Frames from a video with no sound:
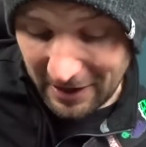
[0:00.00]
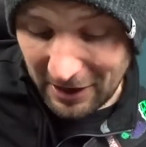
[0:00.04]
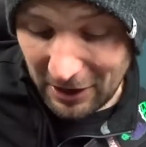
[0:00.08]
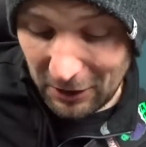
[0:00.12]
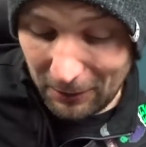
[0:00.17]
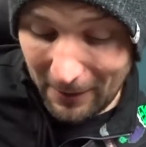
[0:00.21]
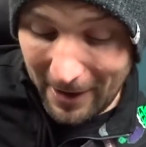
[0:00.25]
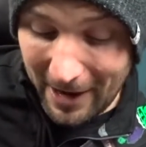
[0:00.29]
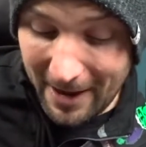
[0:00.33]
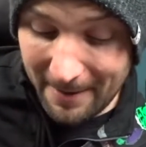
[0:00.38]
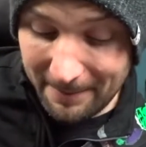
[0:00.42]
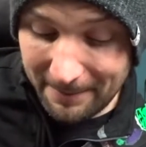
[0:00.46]

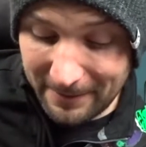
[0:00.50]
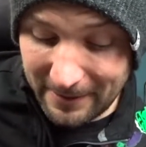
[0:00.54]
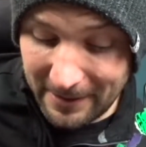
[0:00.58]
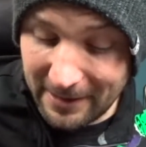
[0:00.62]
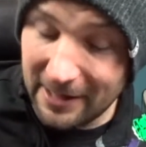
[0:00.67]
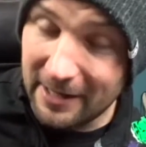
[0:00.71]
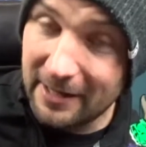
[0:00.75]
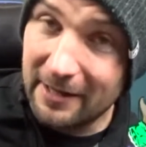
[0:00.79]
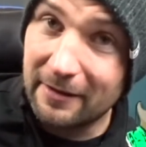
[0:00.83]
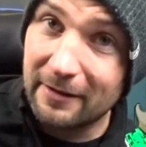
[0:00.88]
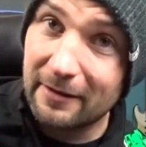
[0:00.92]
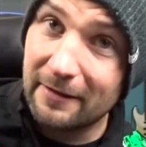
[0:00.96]
grab
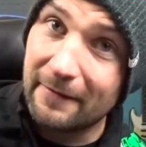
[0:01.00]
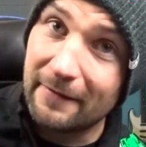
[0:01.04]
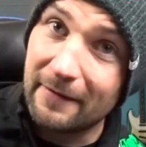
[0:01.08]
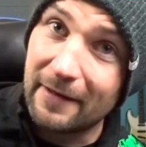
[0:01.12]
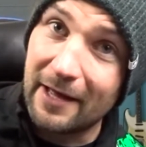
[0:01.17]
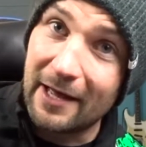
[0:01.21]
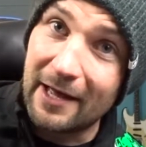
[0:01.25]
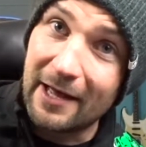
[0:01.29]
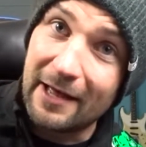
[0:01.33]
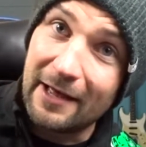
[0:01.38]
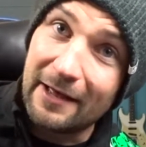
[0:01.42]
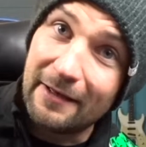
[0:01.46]
the
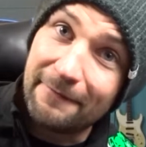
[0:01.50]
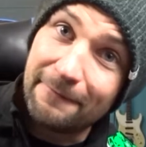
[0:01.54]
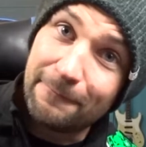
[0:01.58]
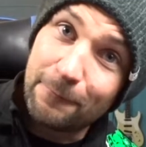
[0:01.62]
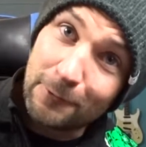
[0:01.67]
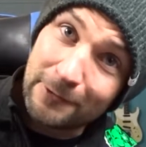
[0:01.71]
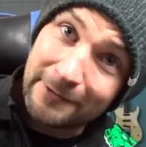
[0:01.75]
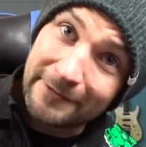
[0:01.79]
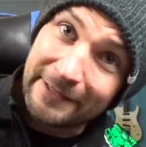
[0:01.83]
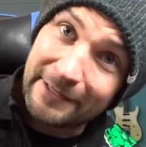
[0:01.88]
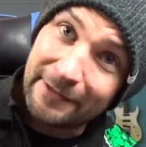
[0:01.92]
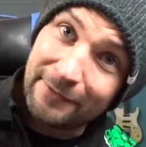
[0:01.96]

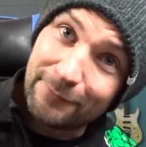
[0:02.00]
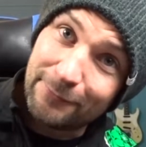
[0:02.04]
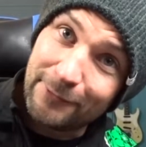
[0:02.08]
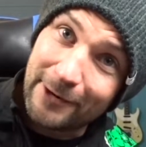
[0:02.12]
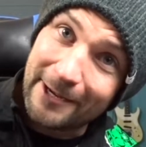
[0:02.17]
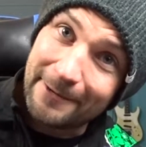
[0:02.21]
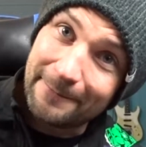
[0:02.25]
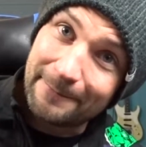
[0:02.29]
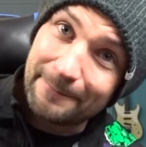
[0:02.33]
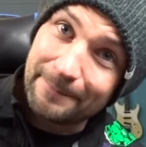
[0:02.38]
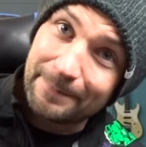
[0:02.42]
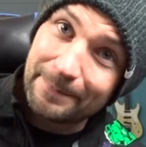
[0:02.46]
14th
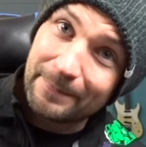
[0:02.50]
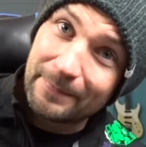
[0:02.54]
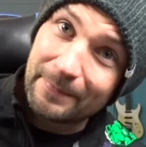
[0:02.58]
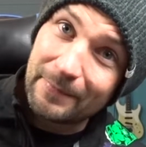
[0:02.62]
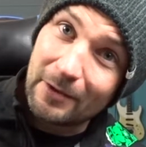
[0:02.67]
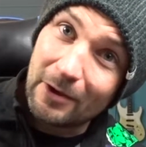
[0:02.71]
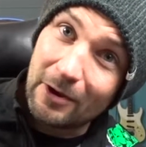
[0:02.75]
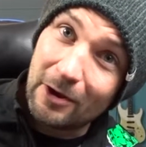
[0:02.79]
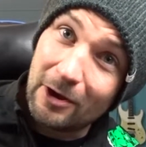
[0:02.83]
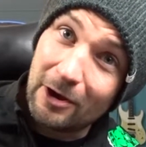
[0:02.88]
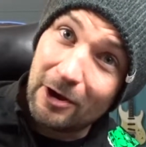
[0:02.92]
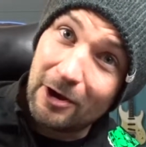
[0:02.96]
fret
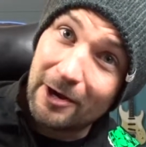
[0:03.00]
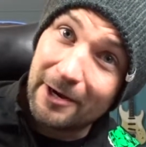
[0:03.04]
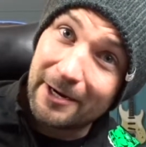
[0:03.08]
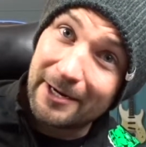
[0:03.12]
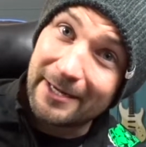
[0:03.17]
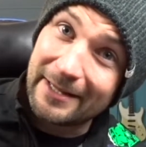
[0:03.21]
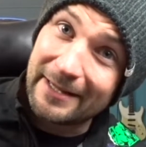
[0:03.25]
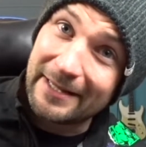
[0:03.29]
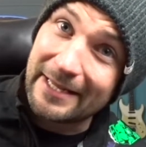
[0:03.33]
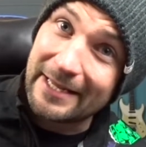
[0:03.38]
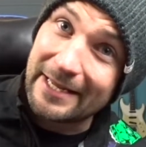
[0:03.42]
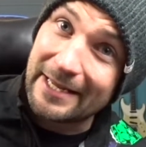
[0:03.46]

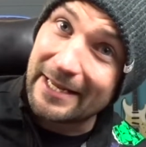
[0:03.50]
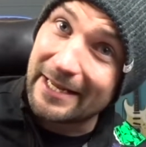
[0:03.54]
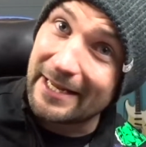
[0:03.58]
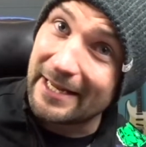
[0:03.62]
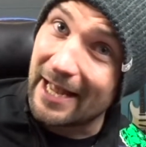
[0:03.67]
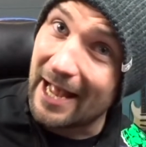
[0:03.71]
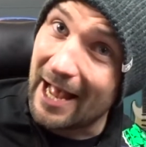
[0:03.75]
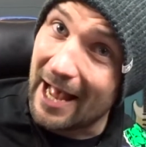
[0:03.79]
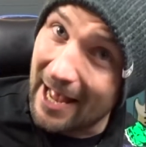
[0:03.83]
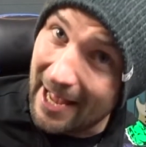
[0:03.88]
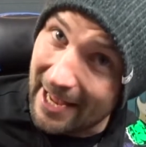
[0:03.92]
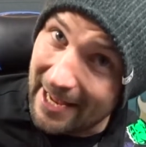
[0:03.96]
on the
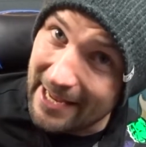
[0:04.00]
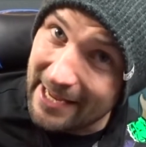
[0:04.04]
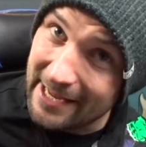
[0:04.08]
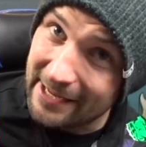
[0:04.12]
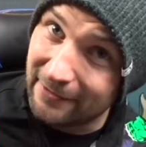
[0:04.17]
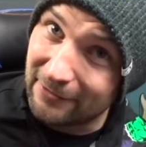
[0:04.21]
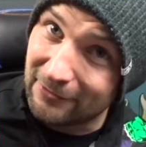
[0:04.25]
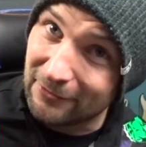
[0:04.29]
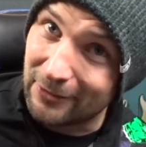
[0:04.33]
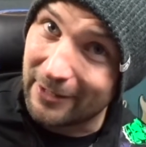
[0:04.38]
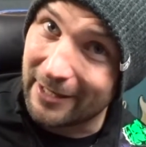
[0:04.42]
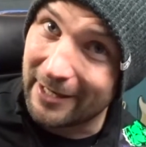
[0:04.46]
high
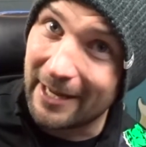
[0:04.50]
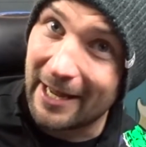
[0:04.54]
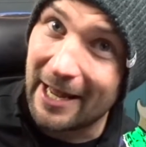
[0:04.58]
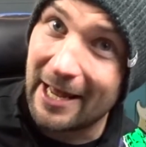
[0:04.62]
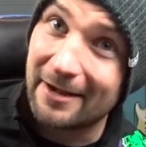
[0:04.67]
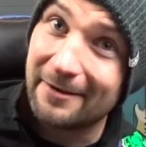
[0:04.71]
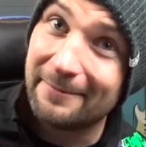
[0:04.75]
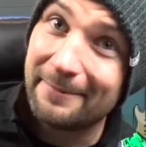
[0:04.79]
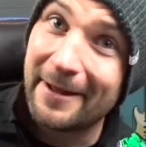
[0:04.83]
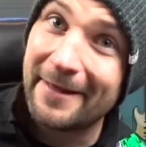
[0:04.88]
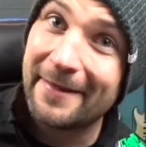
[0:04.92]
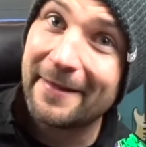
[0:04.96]
E string
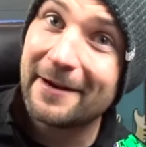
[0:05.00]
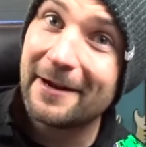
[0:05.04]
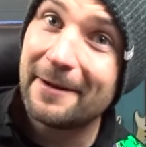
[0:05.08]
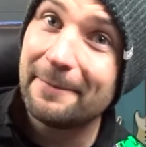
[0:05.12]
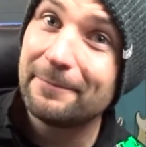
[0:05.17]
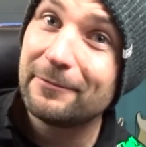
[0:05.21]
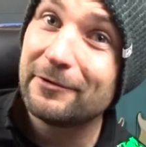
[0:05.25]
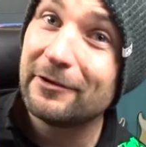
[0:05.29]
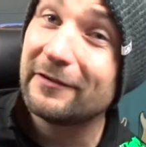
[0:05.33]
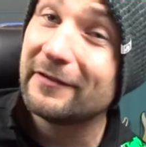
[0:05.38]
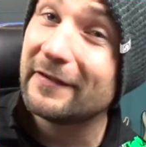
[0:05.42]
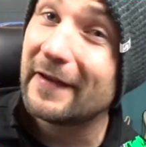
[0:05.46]
and bend it
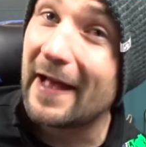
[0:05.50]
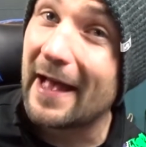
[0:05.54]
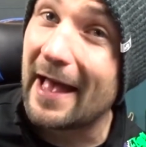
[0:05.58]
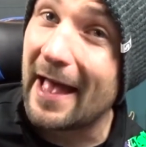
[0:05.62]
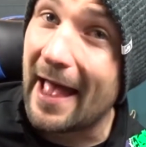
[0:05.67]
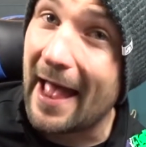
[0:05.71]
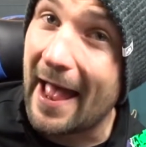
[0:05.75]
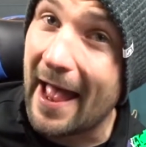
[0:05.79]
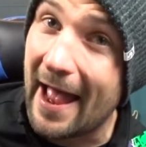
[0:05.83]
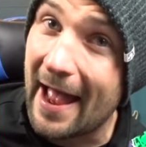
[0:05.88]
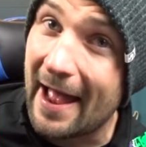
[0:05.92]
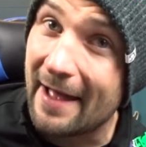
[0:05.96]
up just a
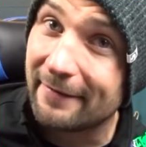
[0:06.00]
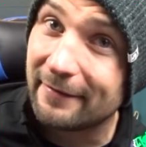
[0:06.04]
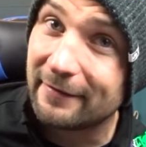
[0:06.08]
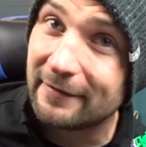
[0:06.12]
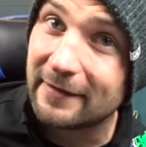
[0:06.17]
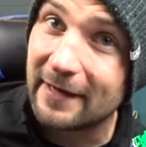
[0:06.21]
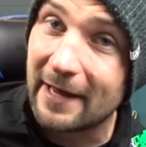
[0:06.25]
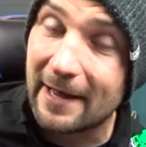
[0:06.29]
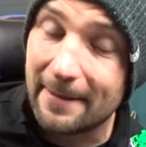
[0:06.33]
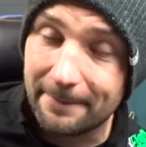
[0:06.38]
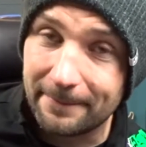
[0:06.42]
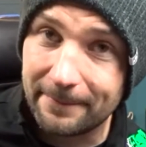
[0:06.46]
half
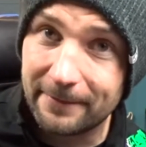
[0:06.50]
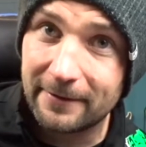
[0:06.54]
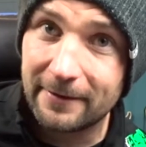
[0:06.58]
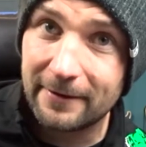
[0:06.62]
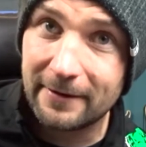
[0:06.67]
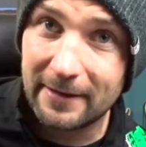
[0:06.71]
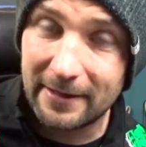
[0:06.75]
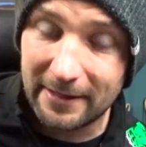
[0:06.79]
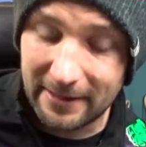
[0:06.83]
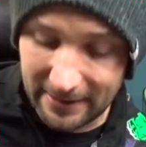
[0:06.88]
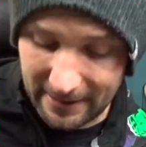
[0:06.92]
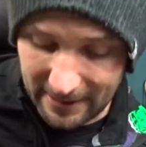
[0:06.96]
step to
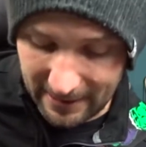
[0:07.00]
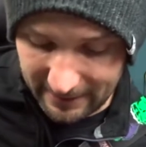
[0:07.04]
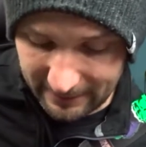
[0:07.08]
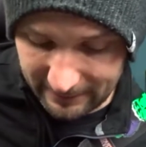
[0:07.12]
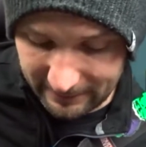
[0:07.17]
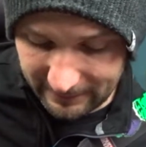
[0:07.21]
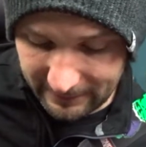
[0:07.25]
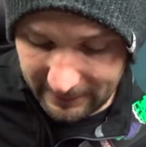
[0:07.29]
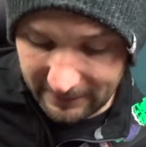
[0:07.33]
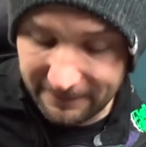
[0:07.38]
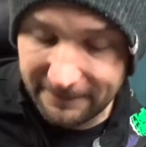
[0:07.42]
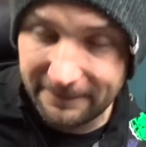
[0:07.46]

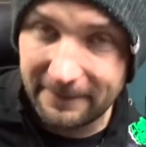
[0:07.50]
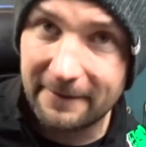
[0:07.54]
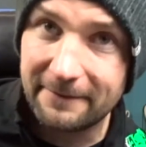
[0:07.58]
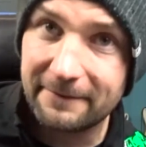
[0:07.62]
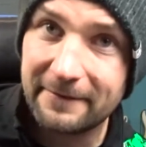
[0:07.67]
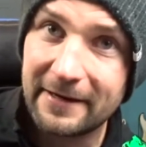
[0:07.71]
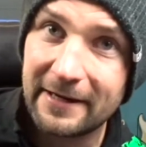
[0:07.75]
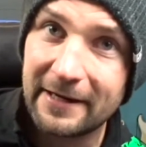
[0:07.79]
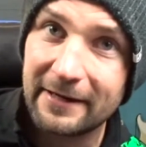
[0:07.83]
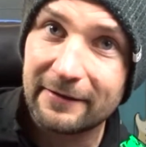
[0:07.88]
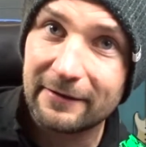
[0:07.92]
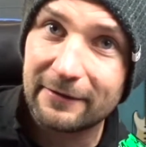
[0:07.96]
the
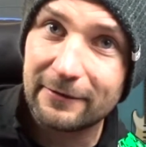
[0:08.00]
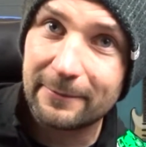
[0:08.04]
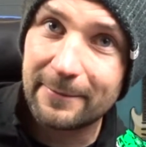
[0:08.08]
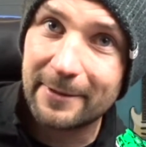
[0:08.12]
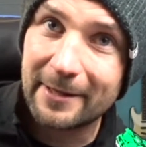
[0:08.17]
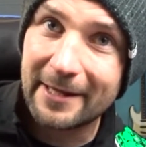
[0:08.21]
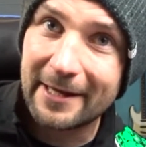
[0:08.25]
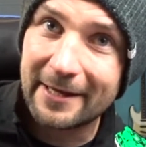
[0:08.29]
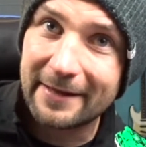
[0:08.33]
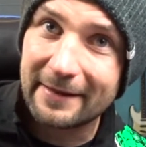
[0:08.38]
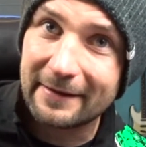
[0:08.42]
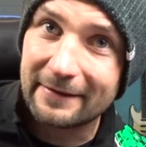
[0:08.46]
15. So be
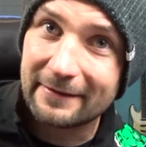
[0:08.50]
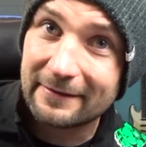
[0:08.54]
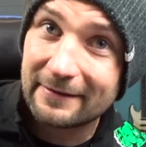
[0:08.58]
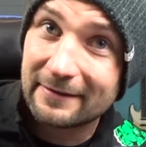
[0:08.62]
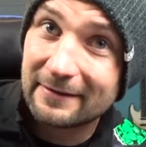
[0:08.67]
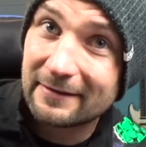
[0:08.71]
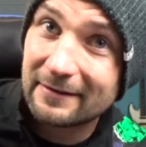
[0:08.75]
like this.